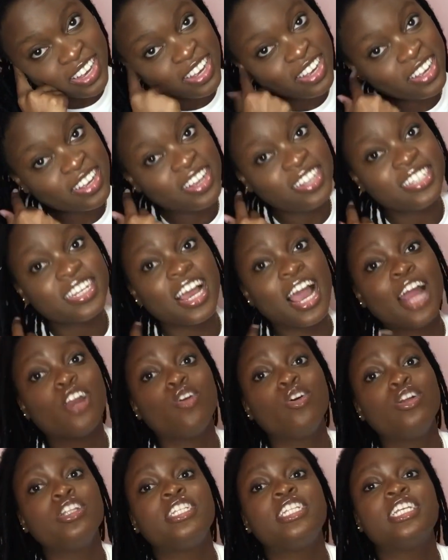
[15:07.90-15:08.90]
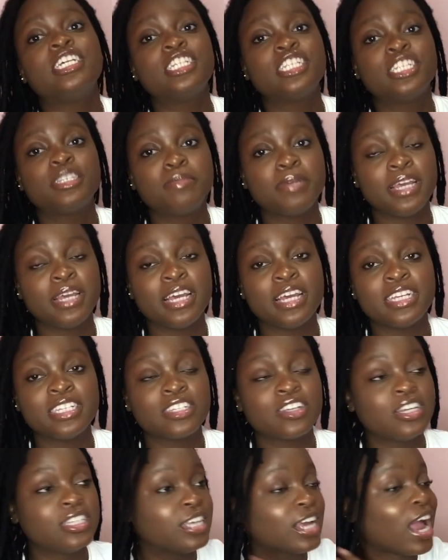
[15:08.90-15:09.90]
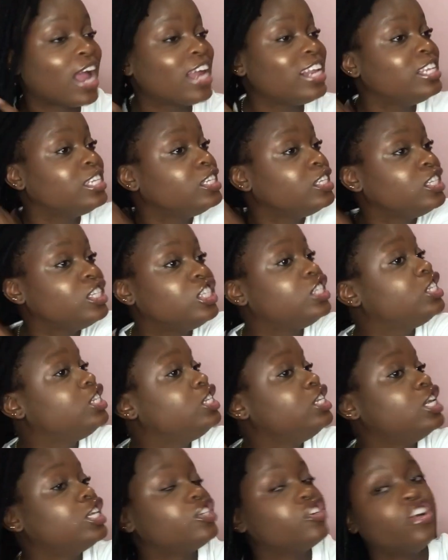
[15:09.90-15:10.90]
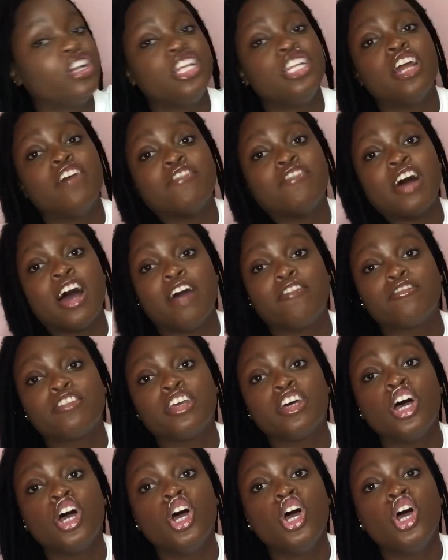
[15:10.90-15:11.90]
good thing I do this place good thing I literally never have to